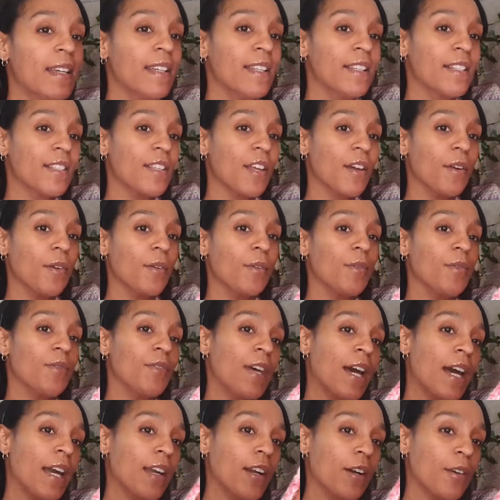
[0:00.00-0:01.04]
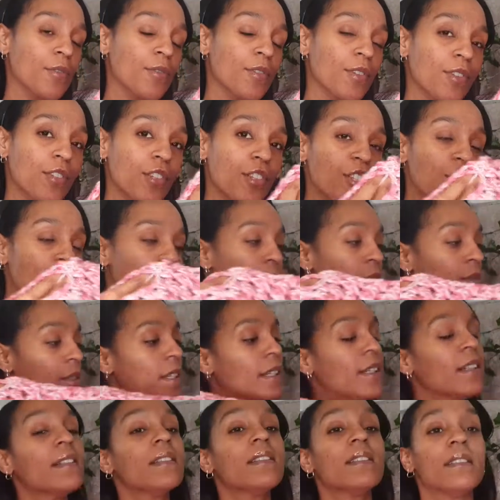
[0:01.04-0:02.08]
so that goes on the
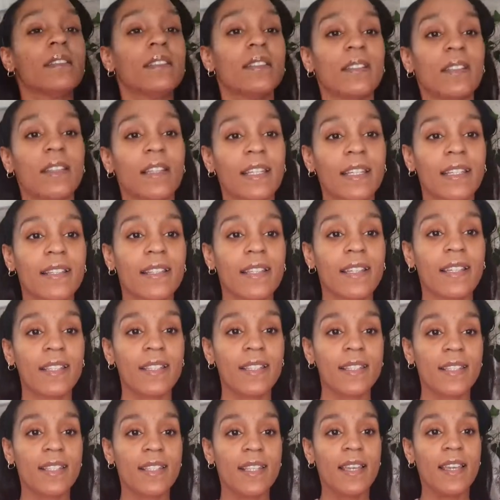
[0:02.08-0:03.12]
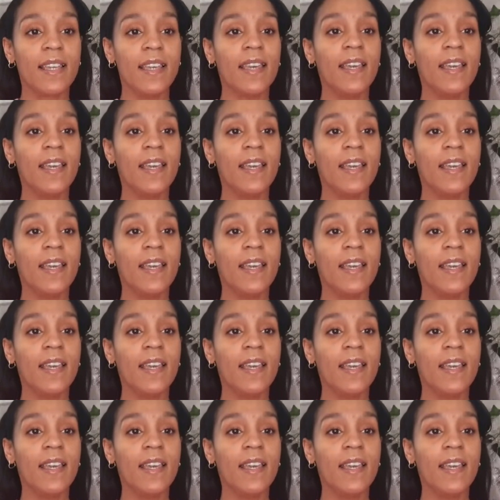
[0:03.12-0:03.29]
shoulder like this,